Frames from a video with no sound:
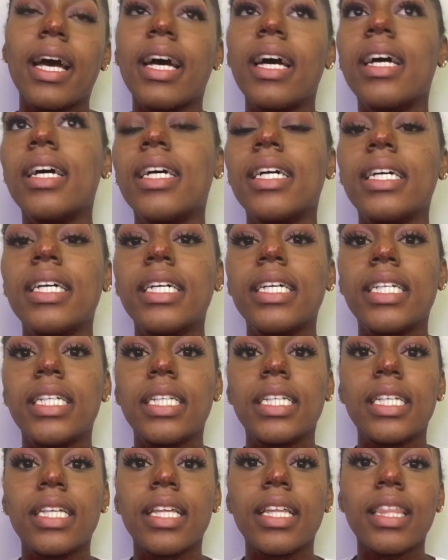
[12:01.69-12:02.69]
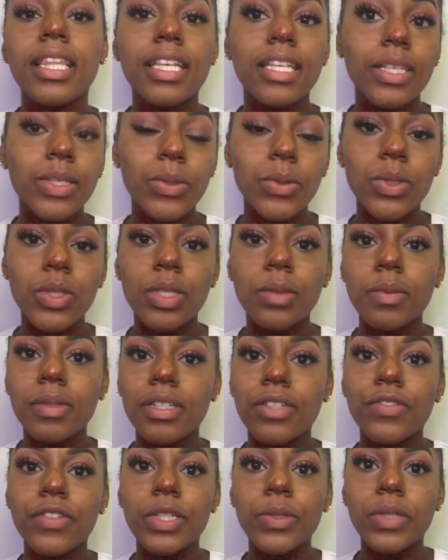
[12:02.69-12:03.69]
And thank you so
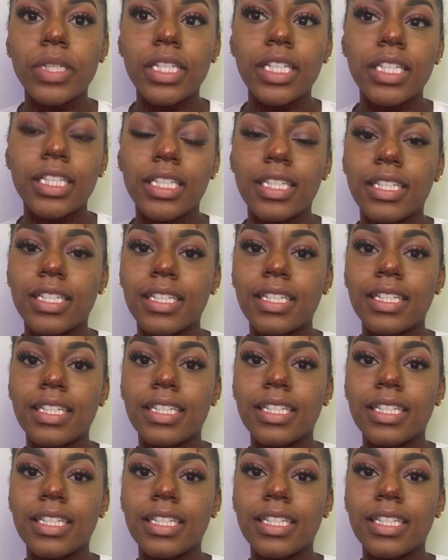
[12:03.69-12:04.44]
much for watching.